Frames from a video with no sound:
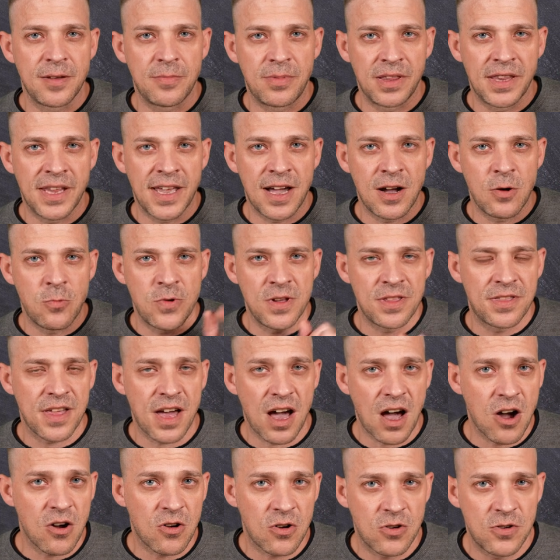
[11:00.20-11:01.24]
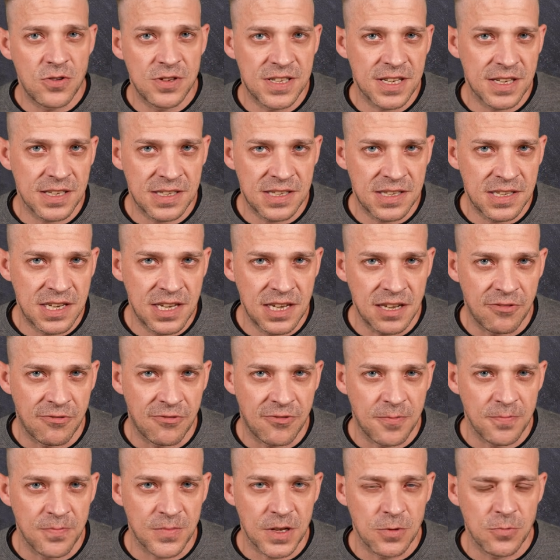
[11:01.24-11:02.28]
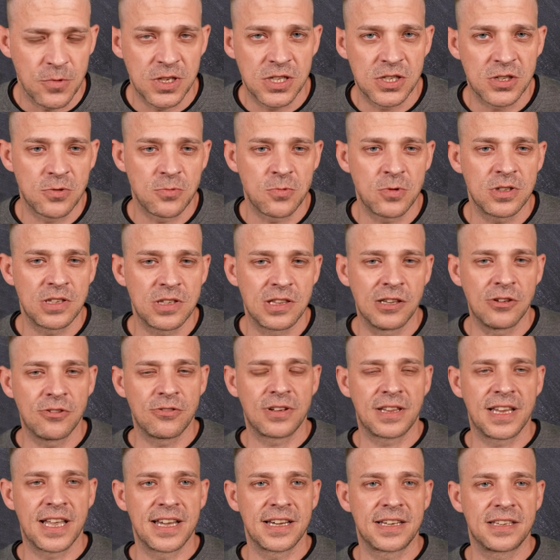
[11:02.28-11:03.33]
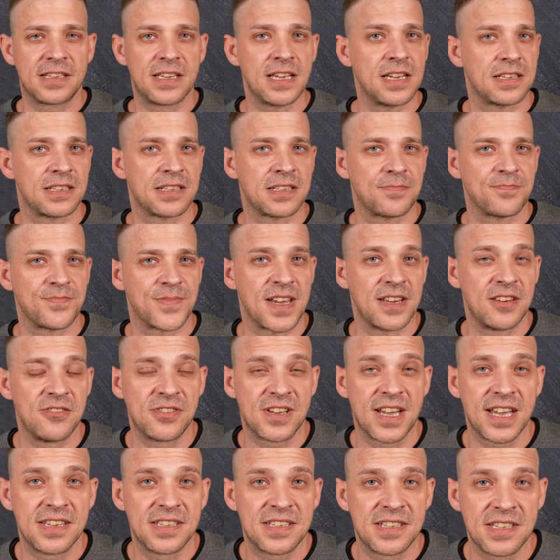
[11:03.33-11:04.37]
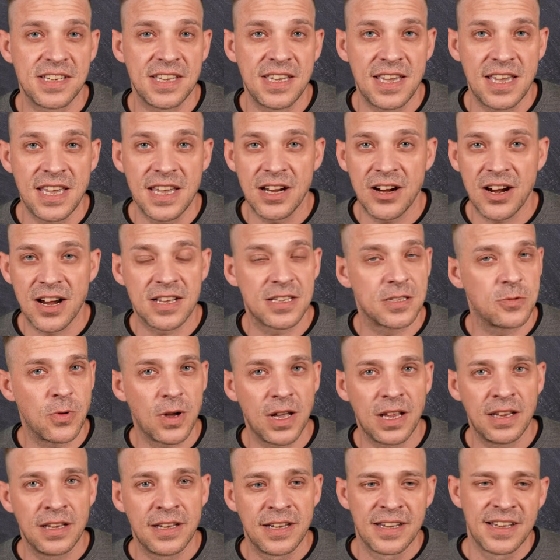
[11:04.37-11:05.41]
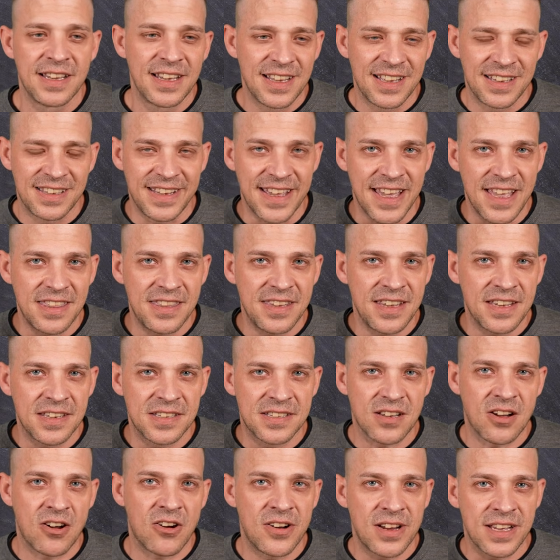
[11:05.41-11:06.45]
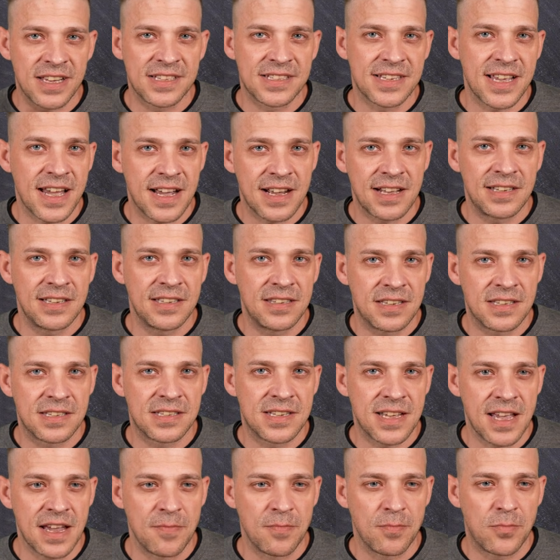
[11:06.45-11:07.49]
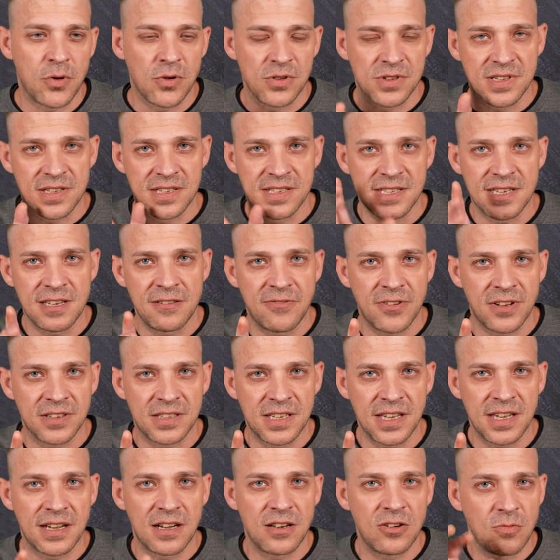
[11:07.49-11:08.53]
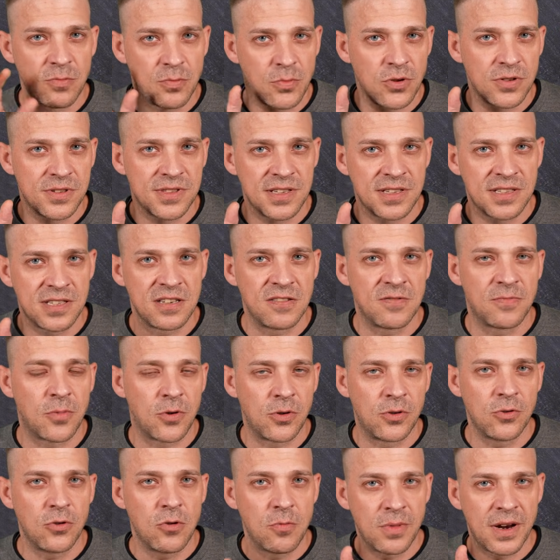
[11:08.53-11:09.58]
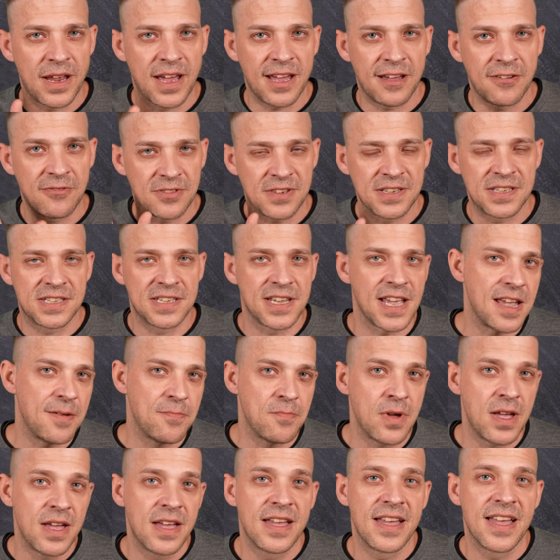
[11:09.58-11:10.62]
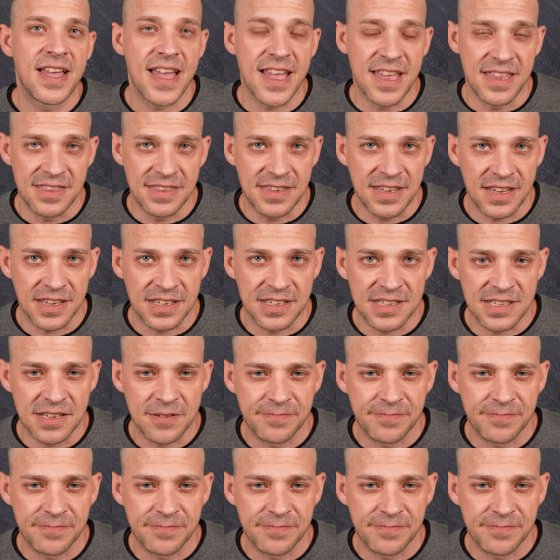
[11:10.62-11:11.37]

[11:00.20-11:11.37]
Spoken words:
now with Akkusativ, which would look like this. And you can see here as well, the endings are exactly the same. Possessive article and possessive pronomen have the same endings.